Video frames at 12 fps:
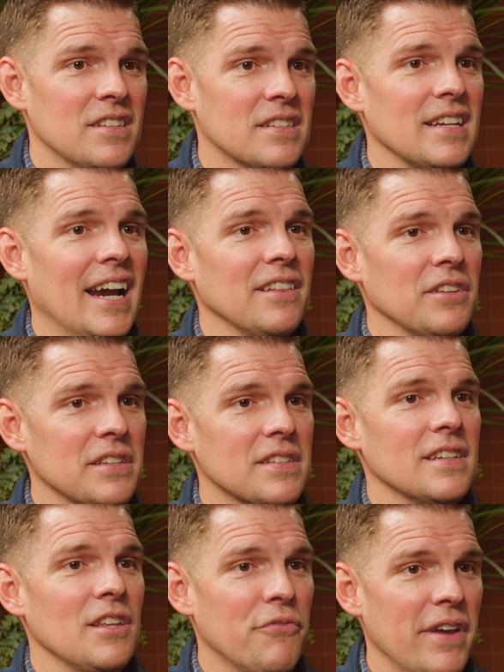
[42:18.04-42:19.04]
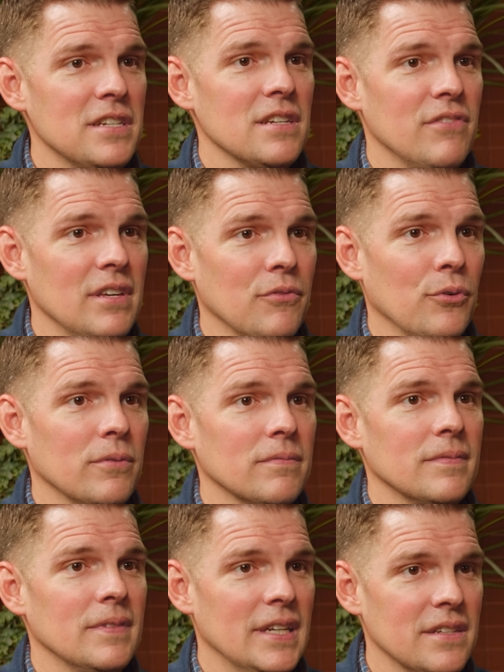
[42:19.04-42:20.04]
And silence in the face of evil
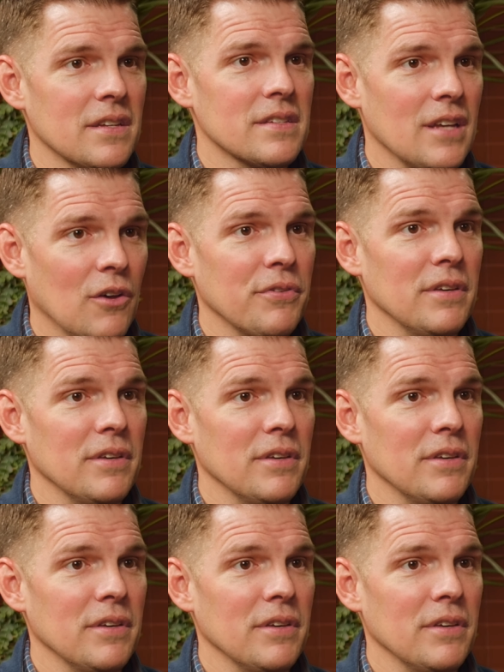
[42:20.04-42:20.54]
is itself